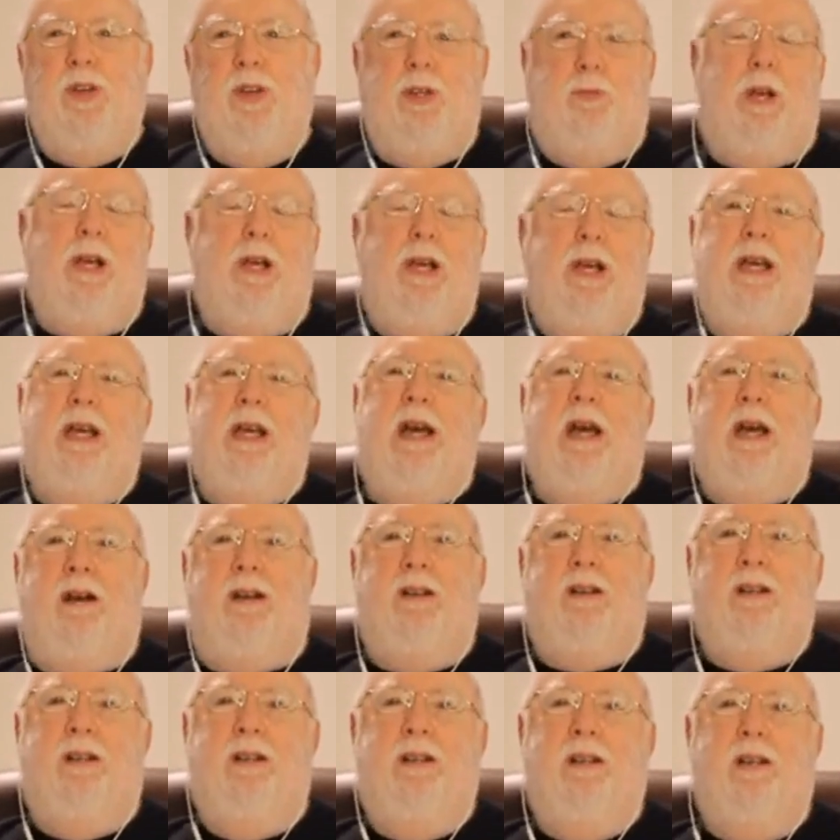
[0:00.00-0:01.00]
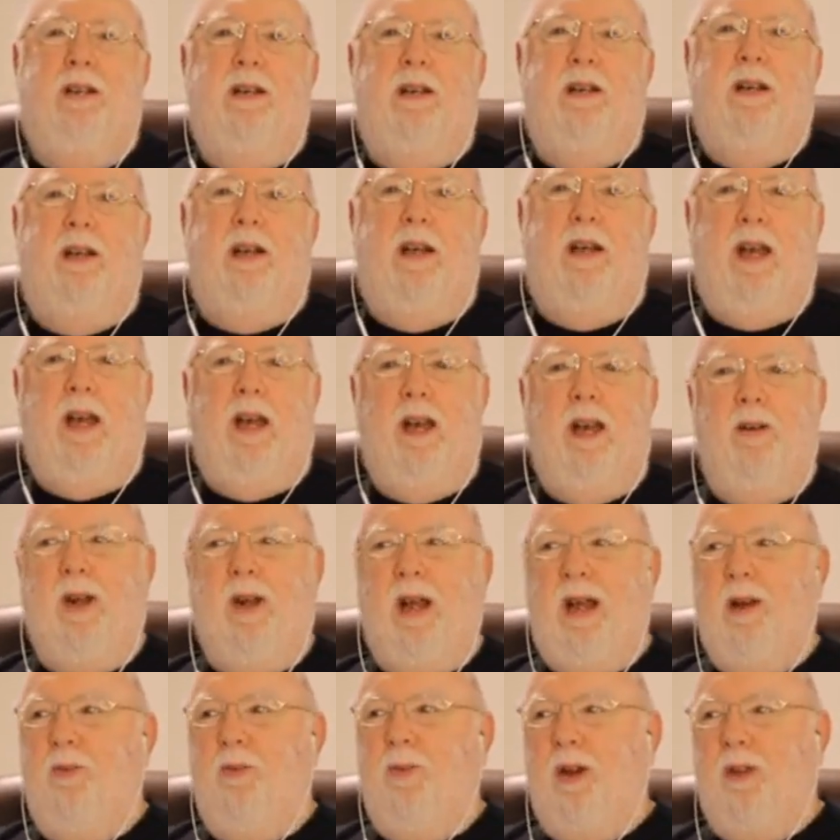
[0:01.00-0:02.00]
playing out. And,
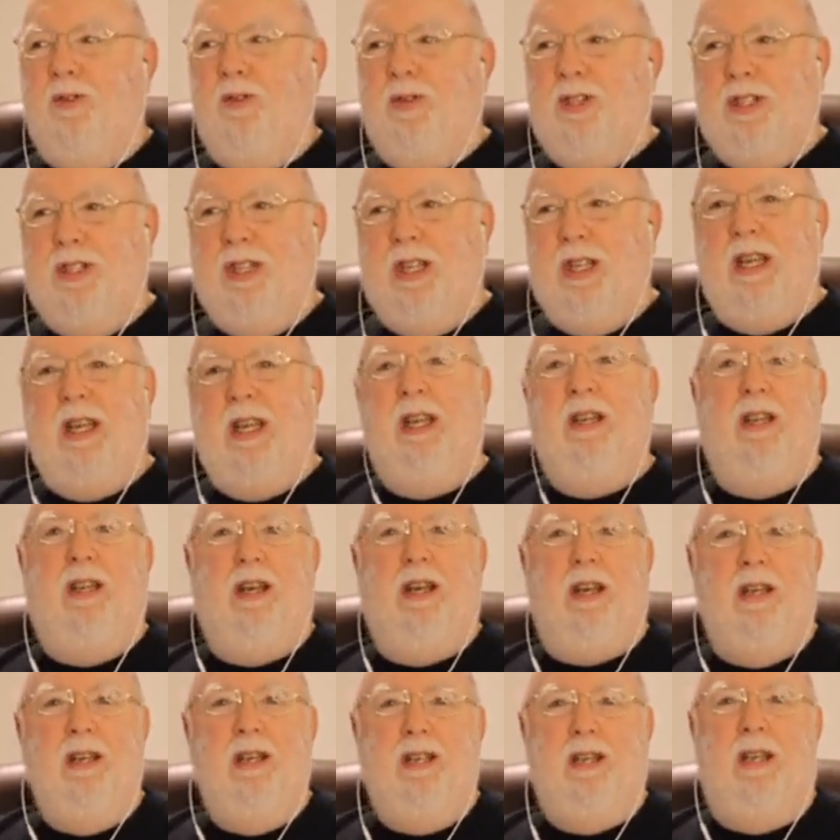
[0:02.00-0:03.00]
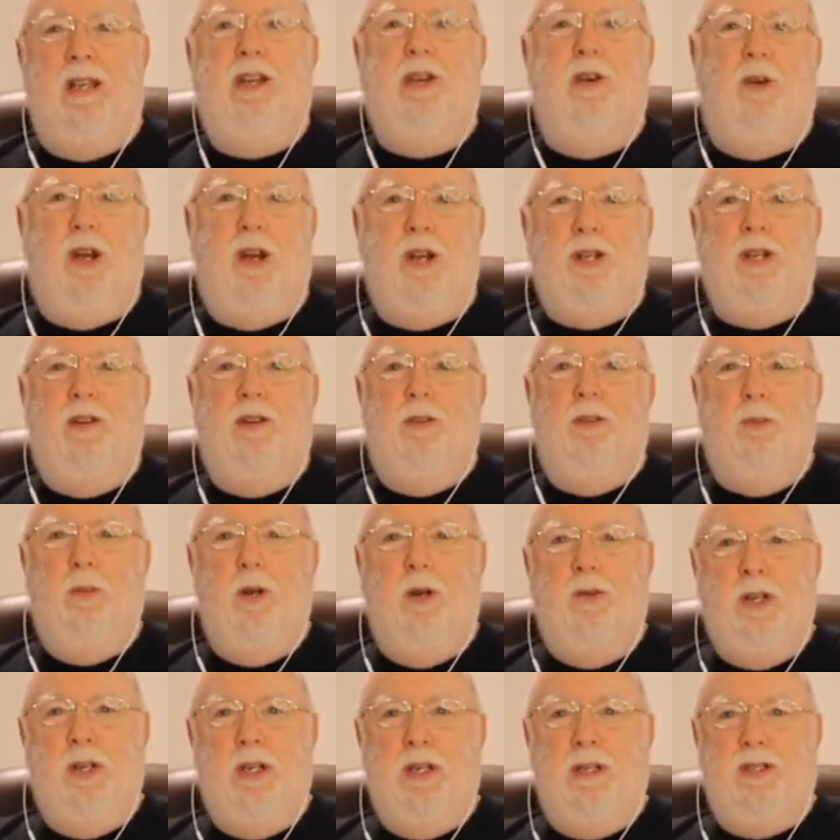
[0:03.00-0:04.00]
and we've seen the continuation of the
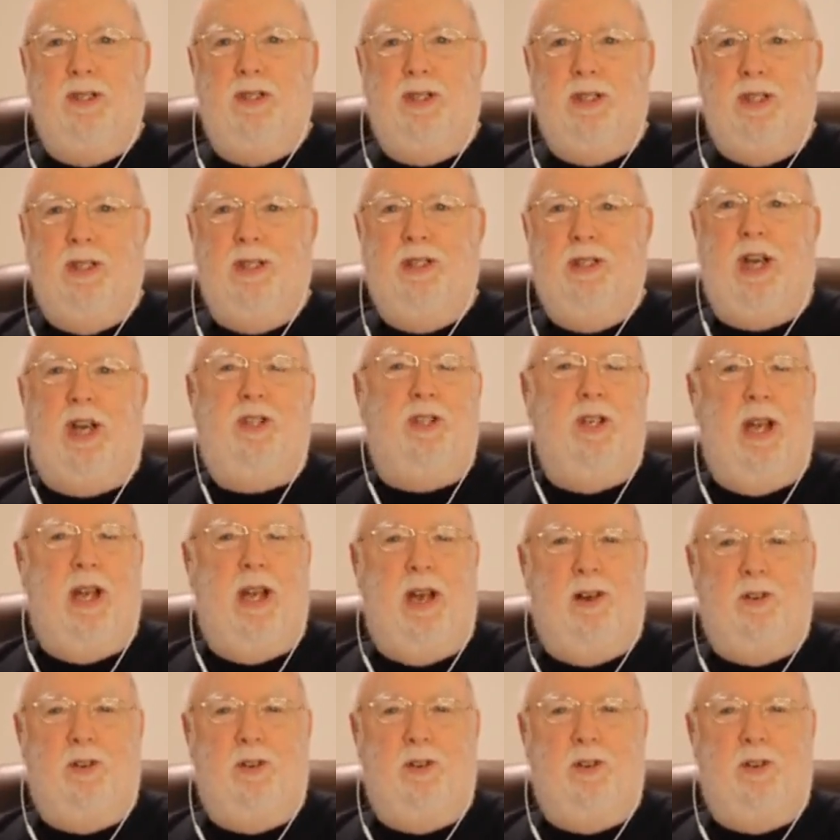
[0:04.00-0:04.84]
movie session after